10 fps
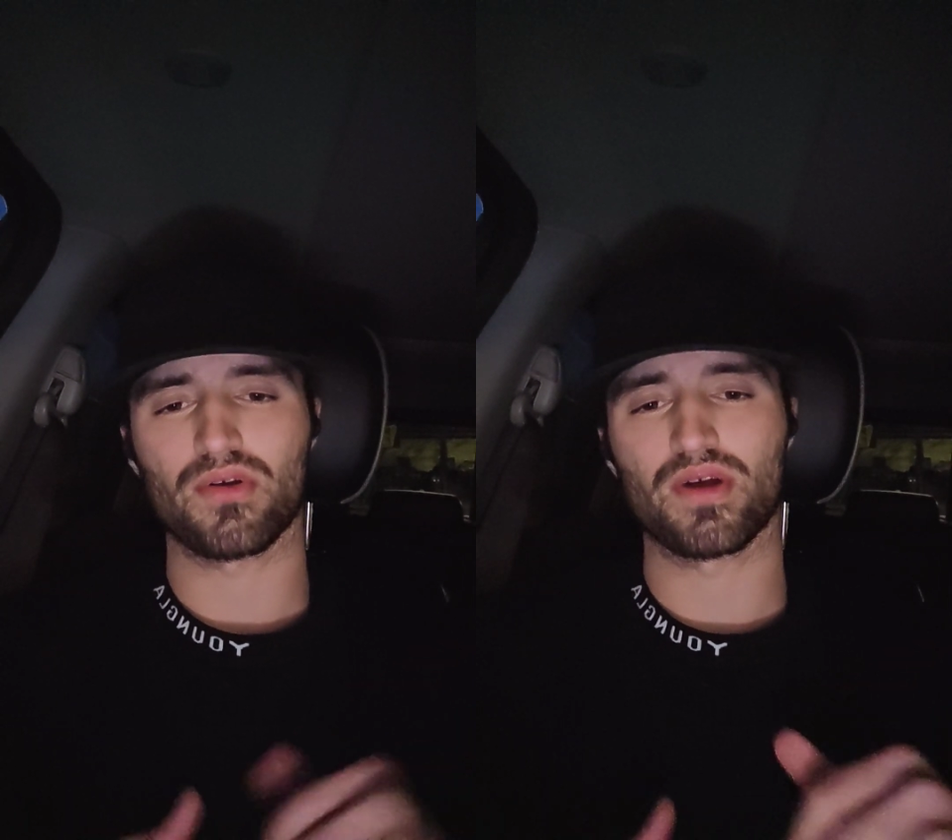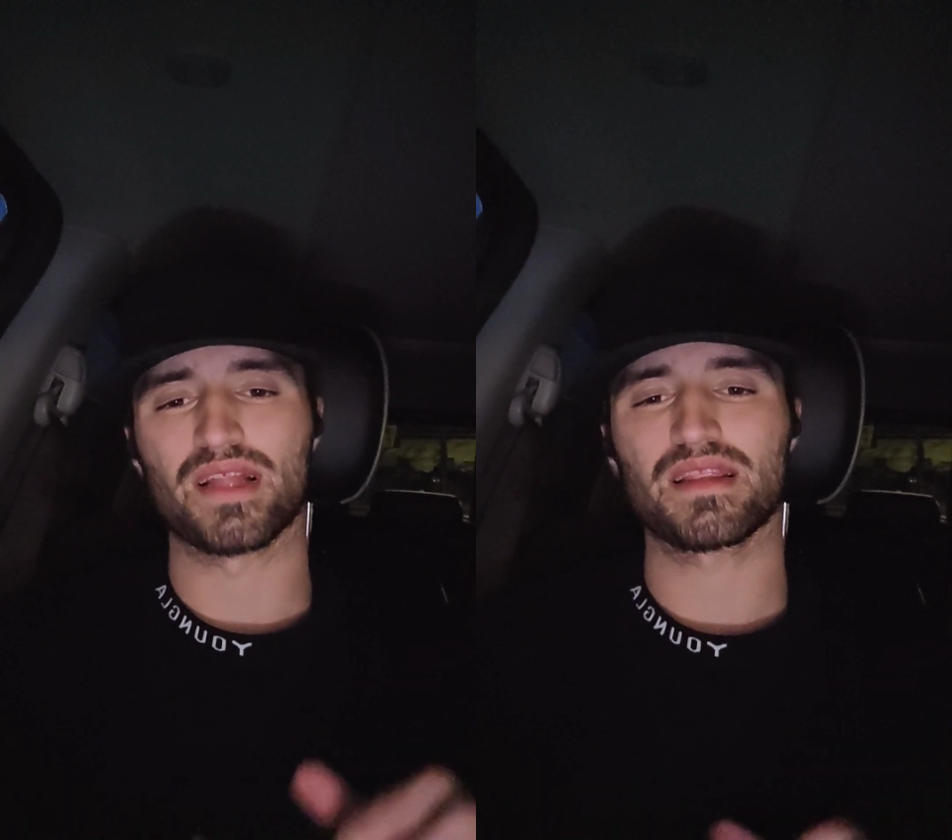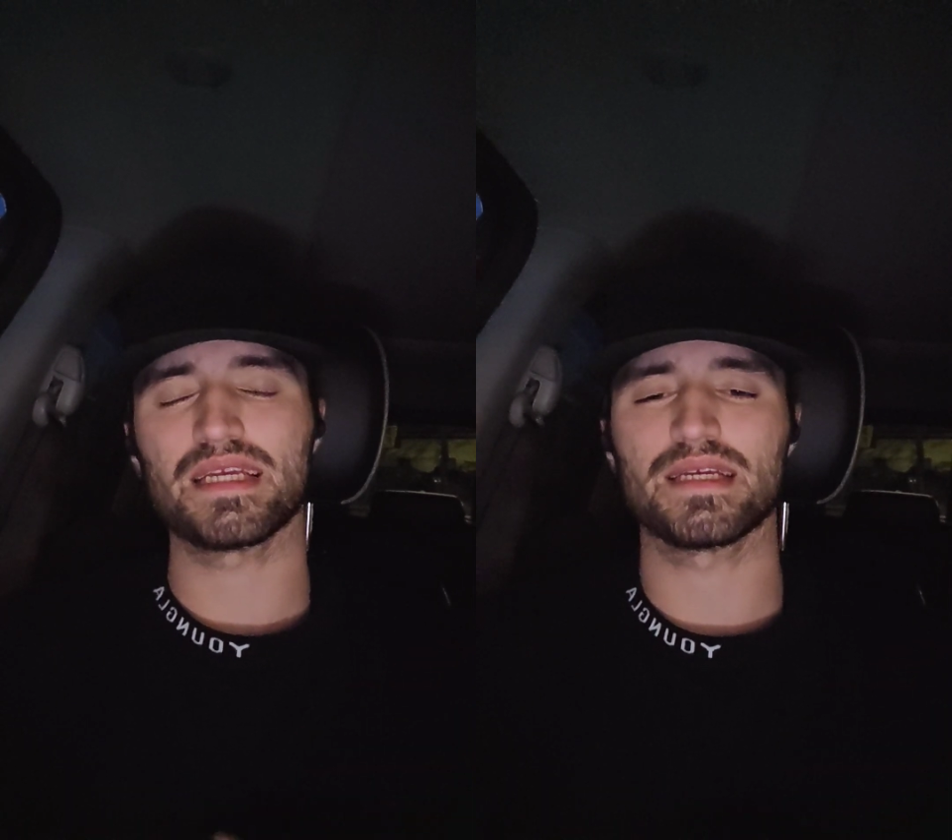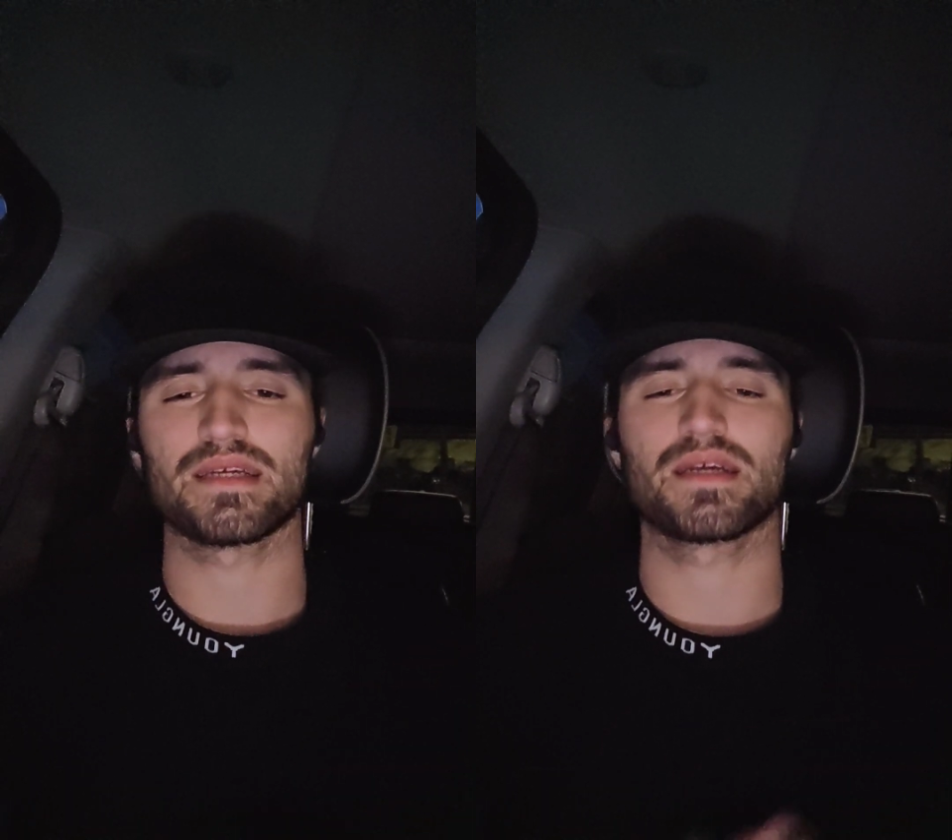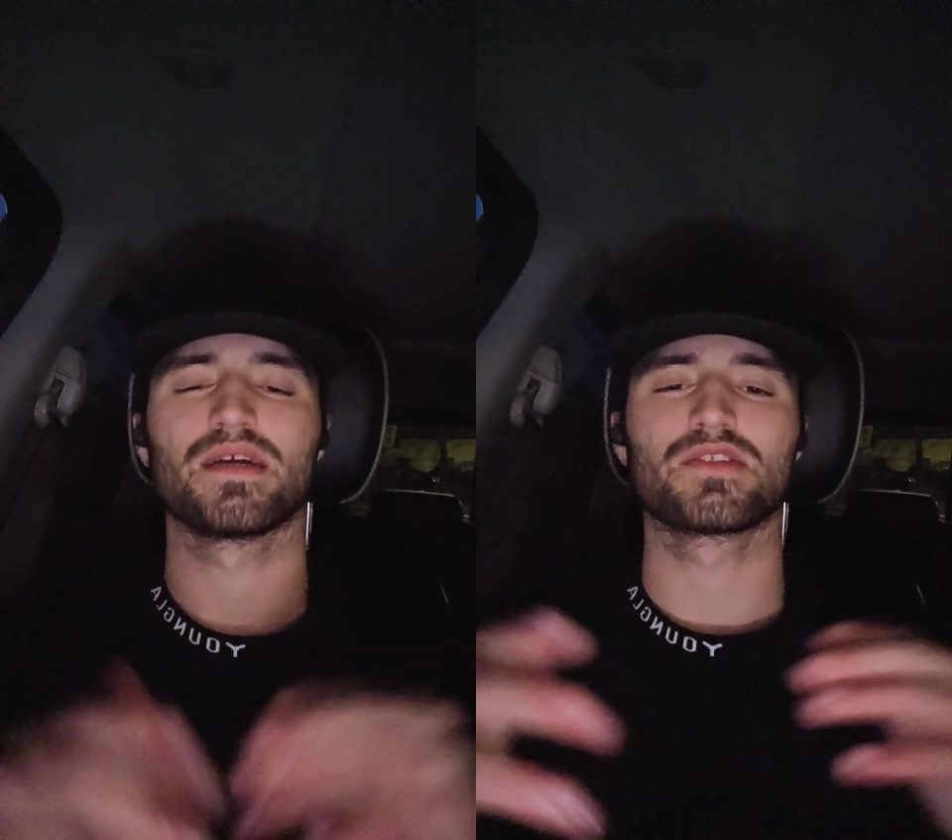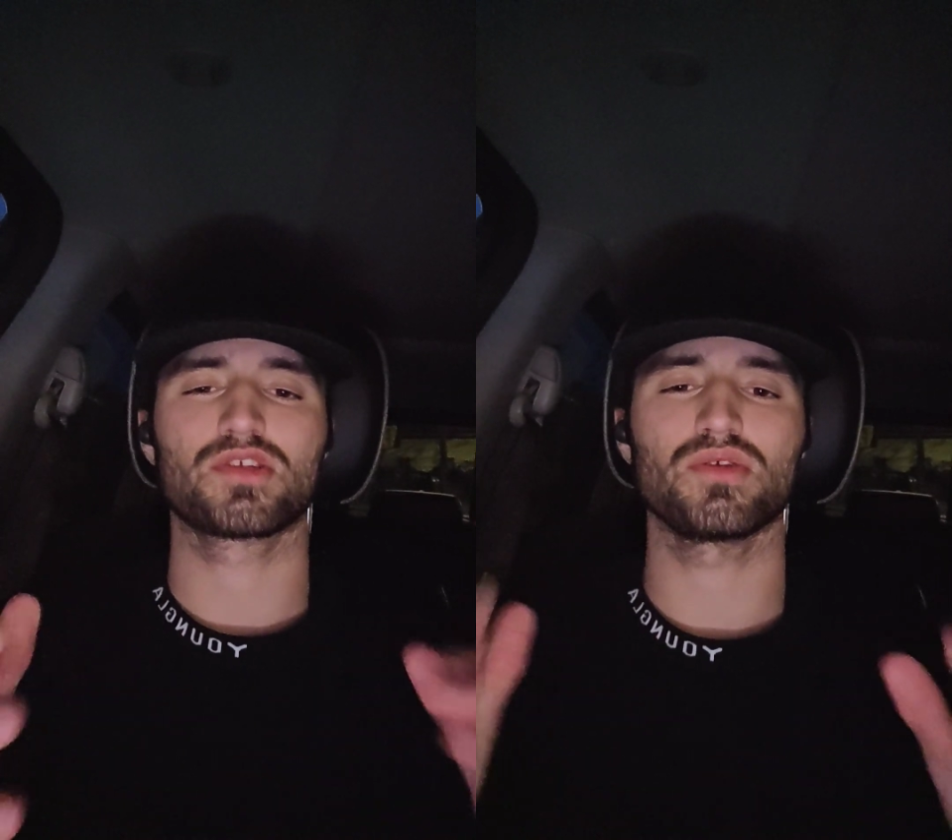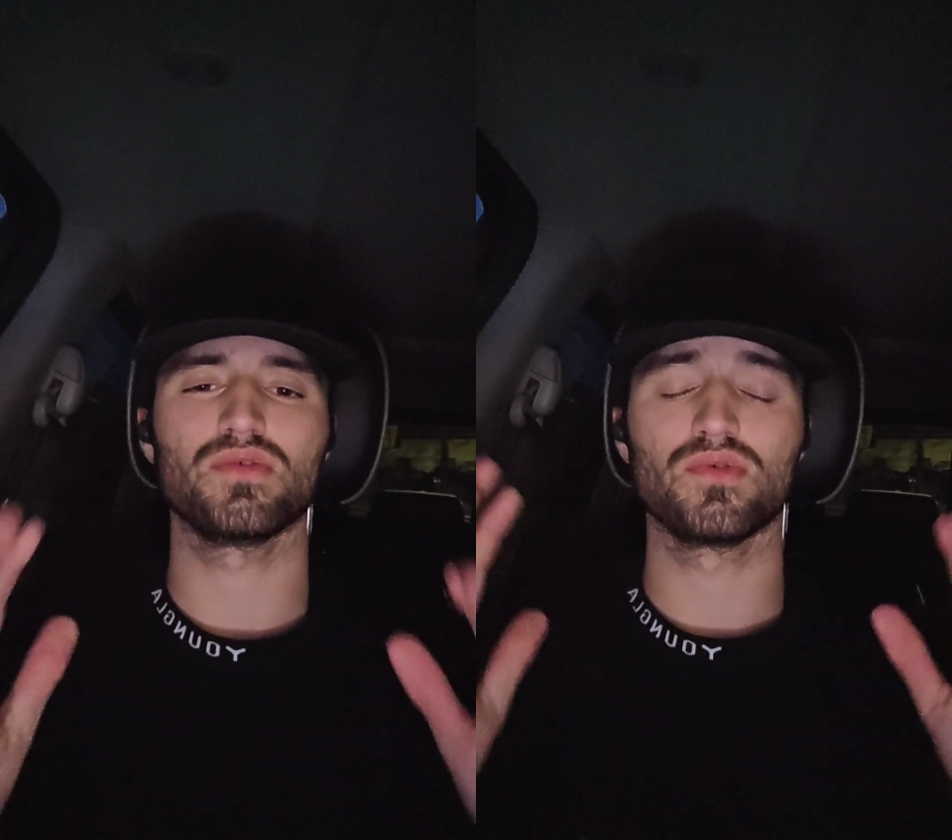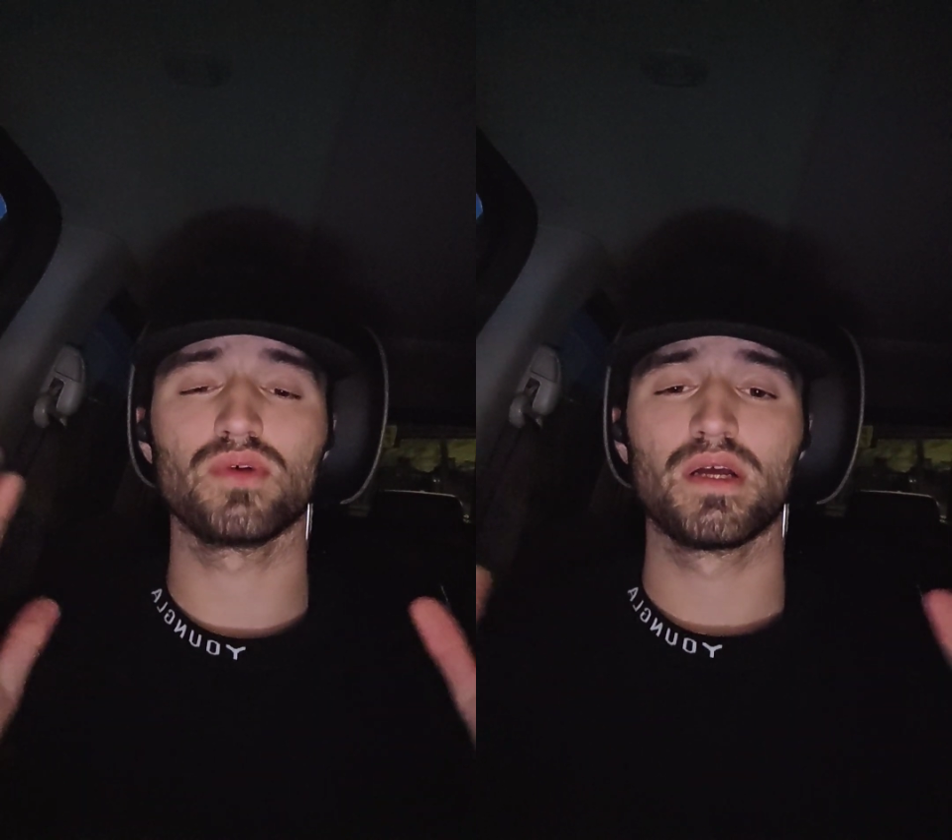or a link
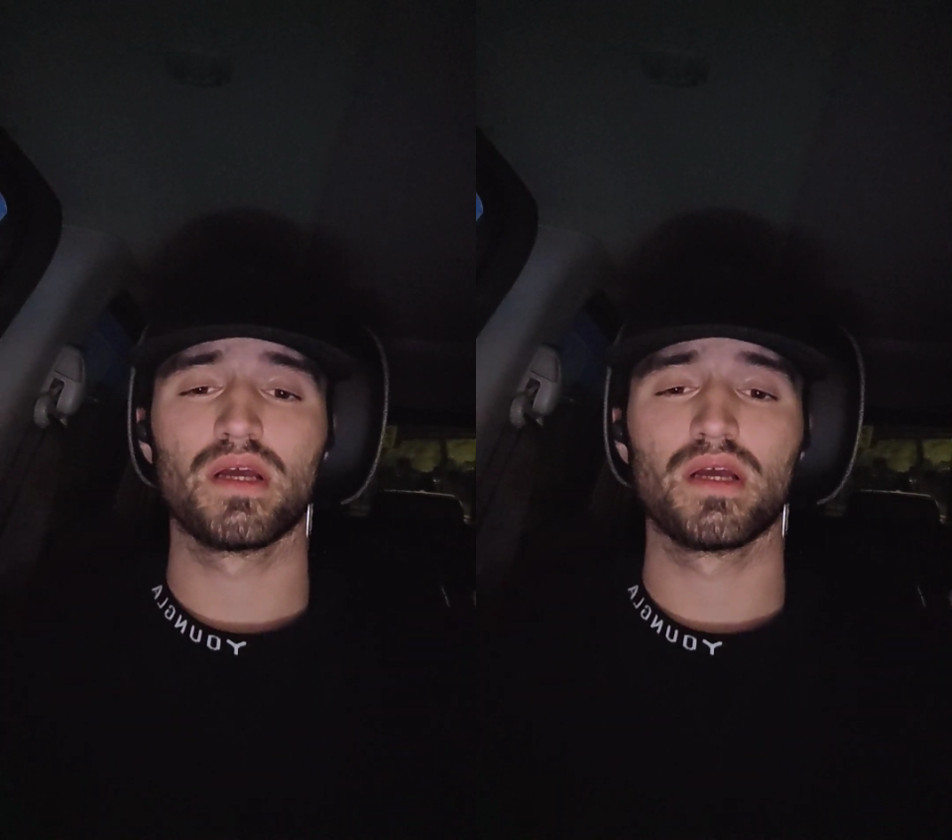to